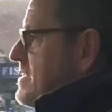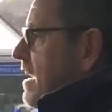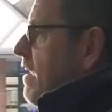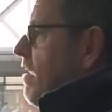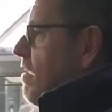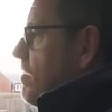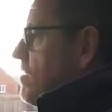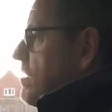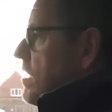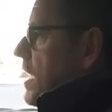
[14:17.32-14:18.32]

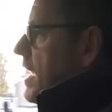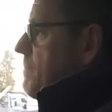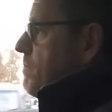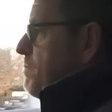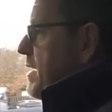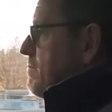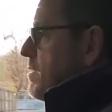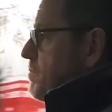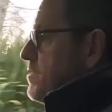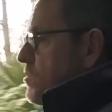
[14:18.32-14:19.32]
car,
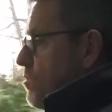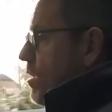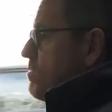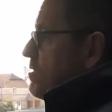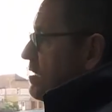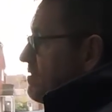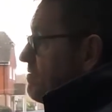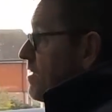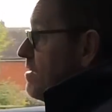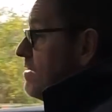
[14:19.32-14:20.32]
BMW quote kind
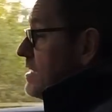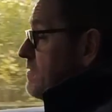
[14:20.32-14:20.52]
of early